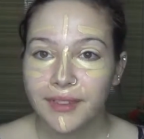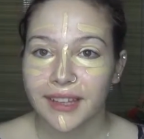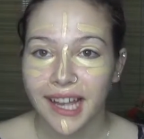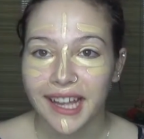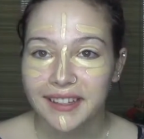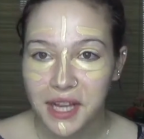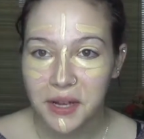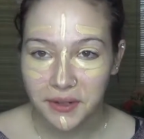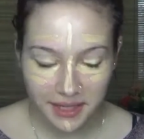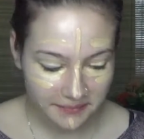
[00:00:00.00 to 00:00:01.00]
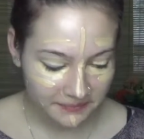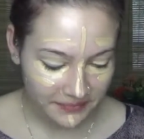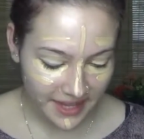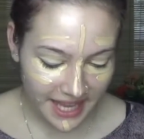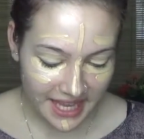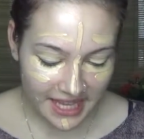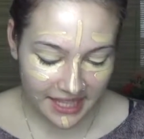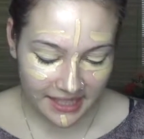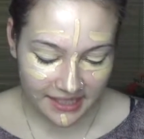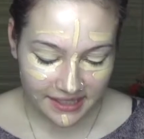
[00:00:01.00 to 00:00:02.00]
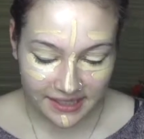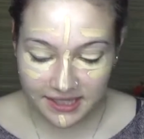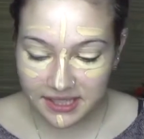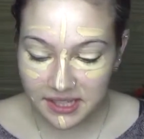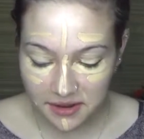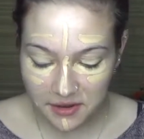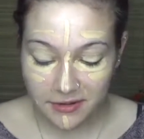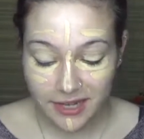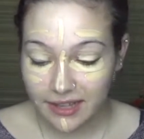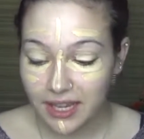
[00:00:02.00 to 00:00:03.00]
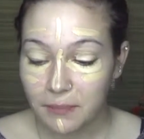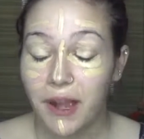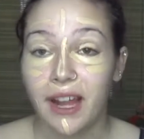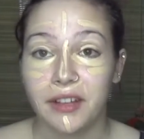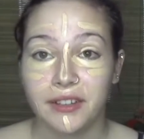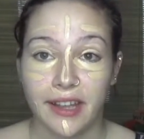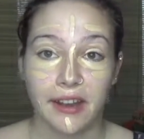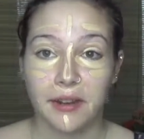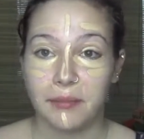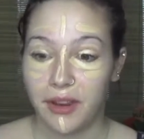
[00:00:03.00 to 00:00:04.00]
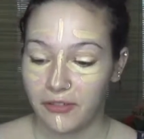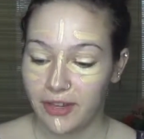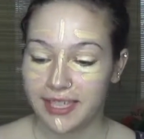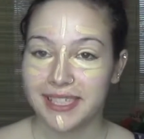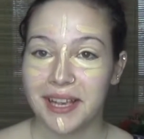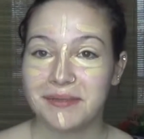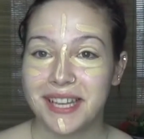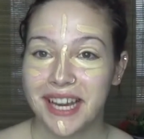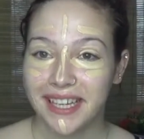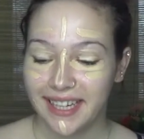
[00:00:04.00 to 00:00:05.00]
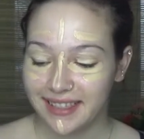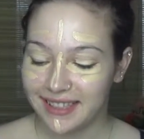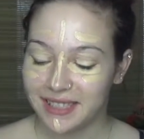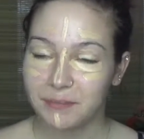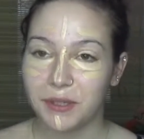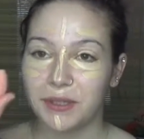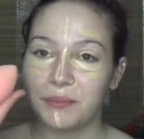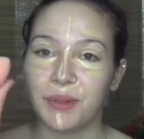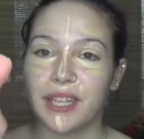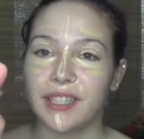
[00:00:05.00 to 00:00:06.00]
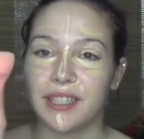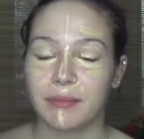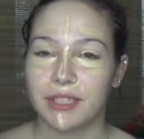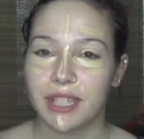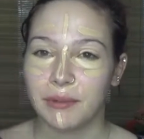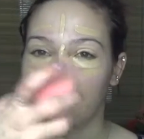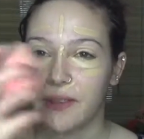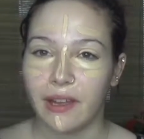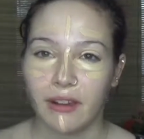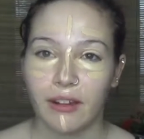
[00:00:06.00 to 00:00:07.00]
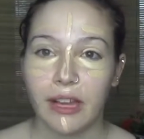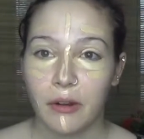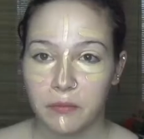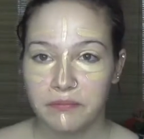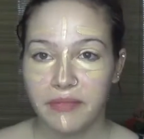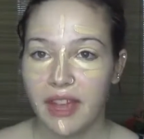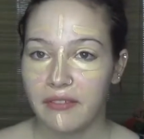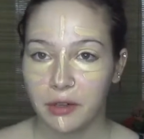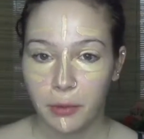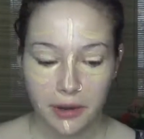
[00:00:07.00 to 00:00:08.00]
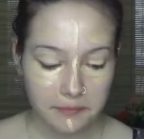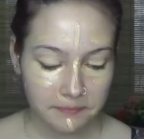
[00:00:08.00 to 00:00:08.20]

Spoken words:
Okay. So now that I piled that on my face, I'm taking this beauty blender and I'm just going to blend that all out everywhere.